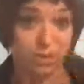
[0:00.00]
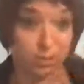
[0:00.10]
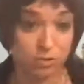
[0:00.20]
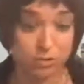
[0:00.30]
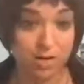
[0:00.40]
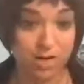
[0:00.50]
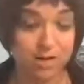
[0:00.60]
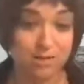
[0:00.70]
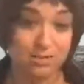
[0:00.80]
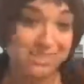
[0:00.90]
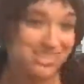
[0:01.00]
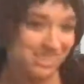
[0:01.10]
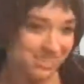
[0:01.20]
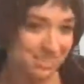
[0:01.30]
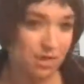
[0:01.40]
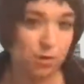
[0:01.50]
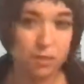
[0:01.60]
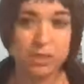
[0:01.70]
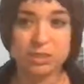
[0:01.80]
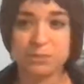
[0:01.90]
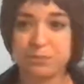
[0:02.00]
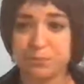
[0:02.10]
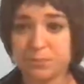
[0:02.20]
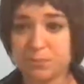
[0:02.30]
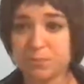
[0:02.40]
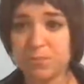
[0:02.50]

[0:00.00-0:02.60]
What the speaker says: and it's all just right here. See how it works?